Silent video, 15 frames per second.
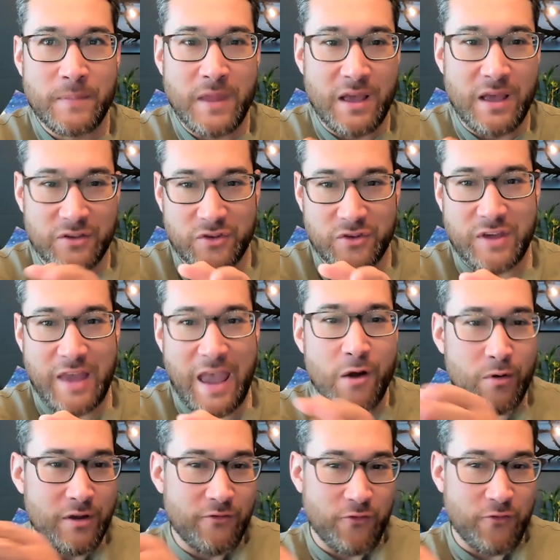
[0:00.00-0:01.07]
is
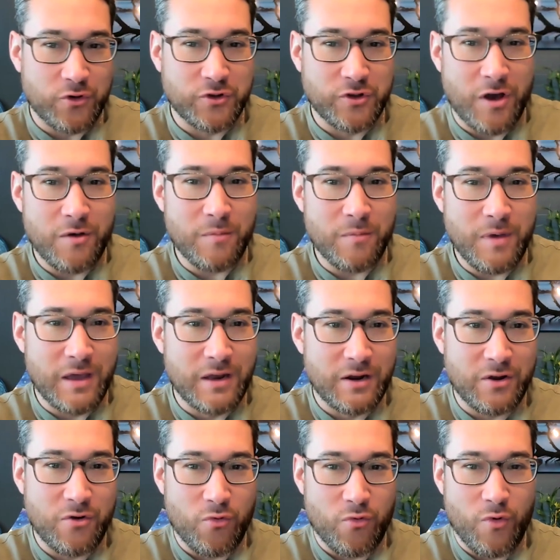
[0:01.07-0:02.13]
scary for some and a
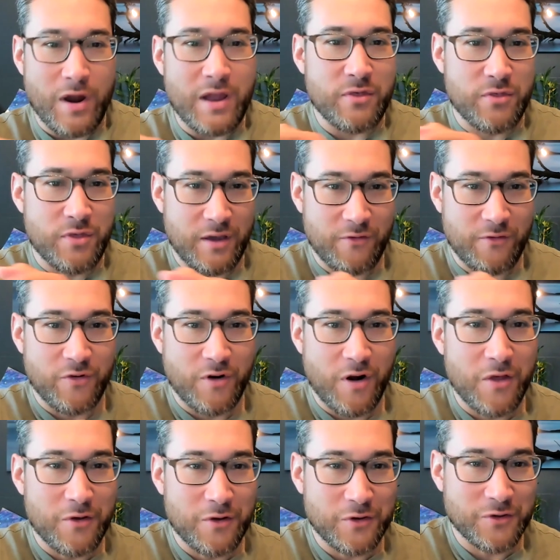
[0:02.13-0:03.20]
great thing for
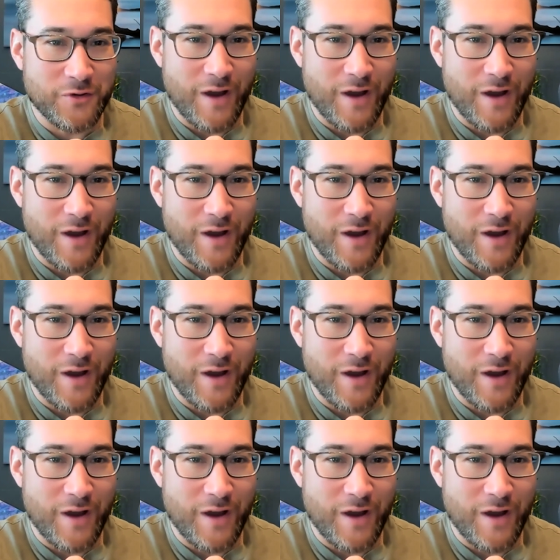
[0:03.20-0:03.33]
others,